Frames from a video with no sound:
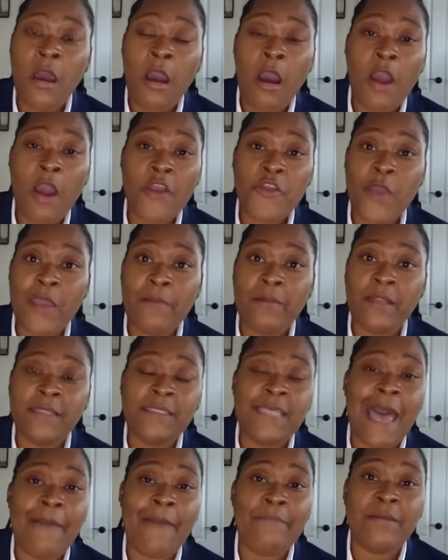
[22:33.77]
are you able to
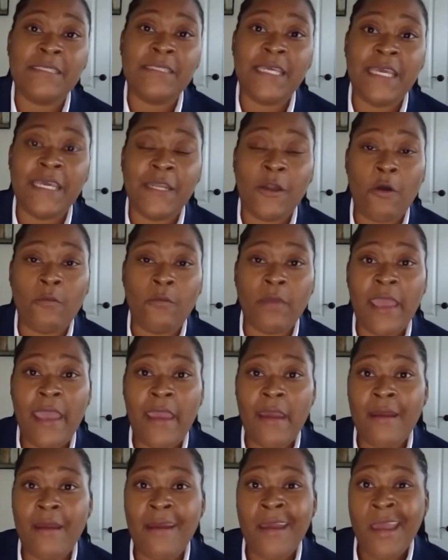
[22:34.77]
tap into in-home
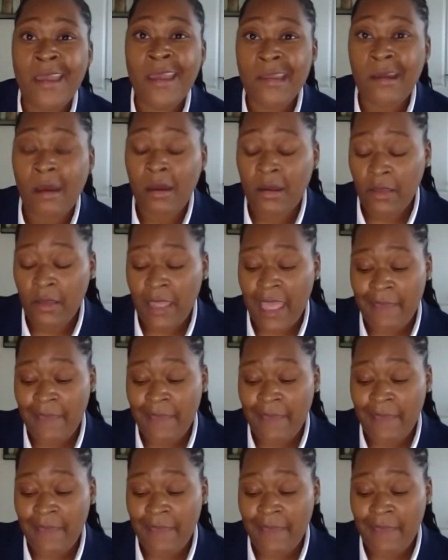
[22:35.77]
care, you're